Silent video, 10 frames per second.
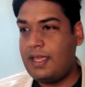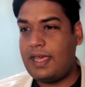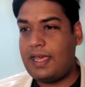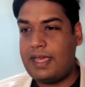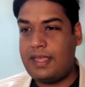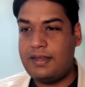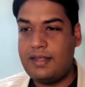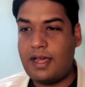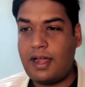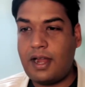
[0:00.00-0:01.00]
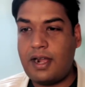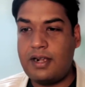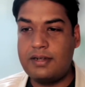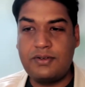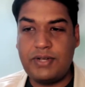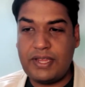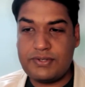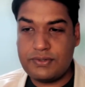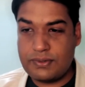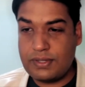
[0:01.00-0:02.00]
And our
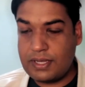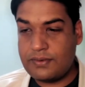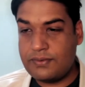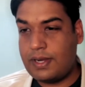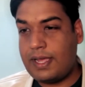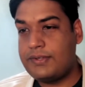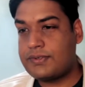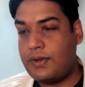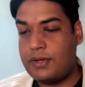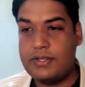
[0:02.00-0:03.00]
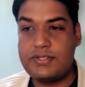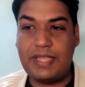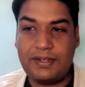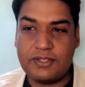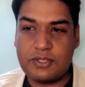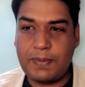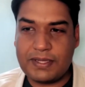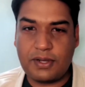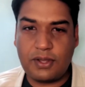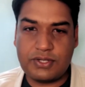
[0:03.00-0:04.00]
creation toolkit relies on a
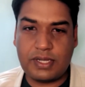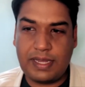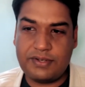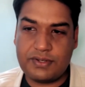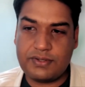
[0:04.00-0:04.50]
sentence-based logical engine.